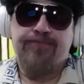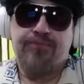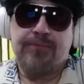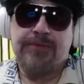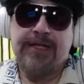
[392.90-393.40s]

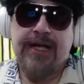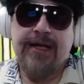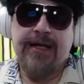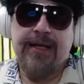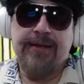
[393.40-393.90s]

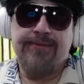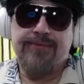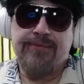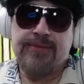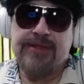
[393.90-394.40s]
Yeah.
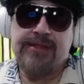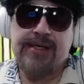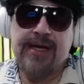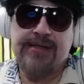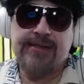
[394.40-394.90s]
This
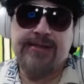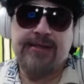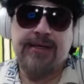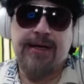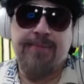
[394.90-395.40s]
has
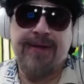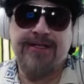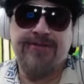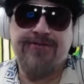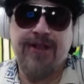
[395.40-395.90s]
a
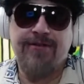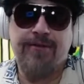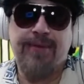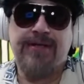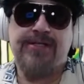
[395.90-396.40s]
peach flavor,
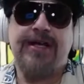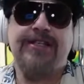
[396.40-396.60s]
but it's not a